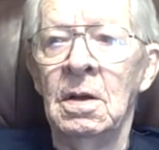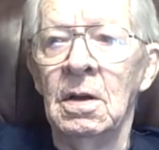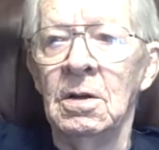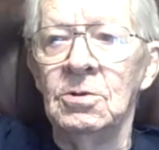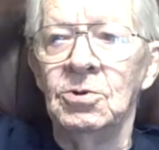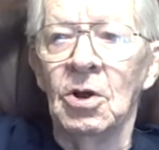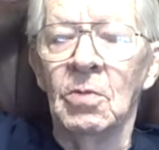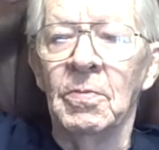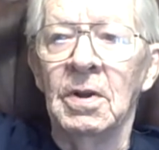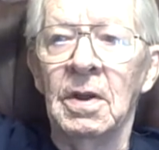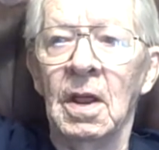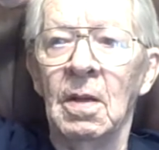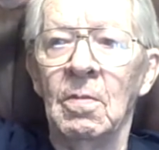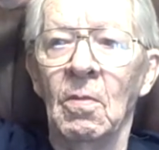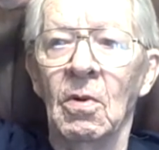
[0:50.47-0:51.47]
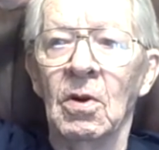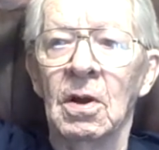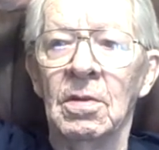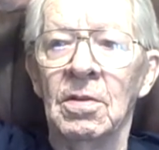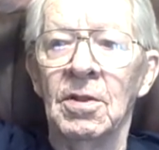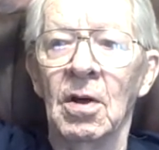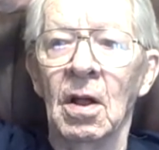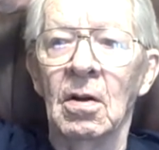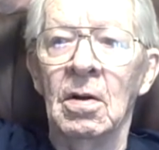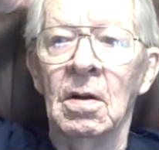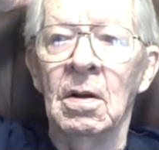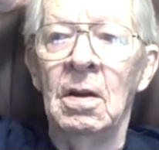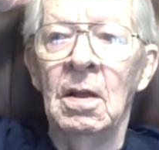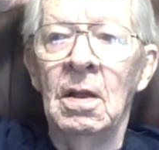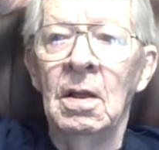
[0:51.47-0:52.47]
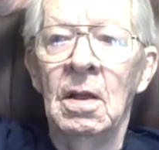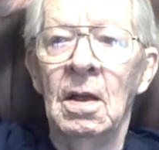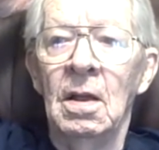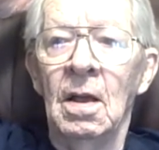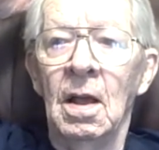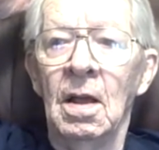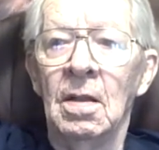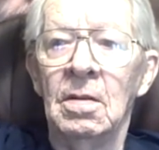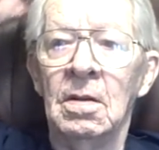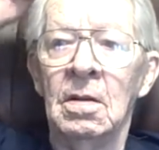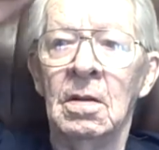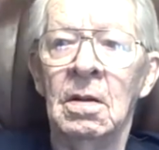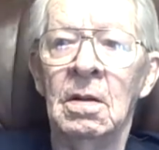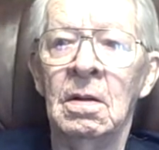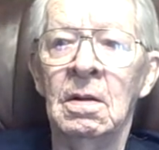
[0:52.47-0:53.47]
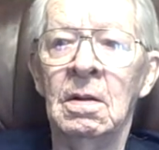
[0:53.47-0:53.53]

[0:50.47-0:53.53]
a German named Mergenthaler. And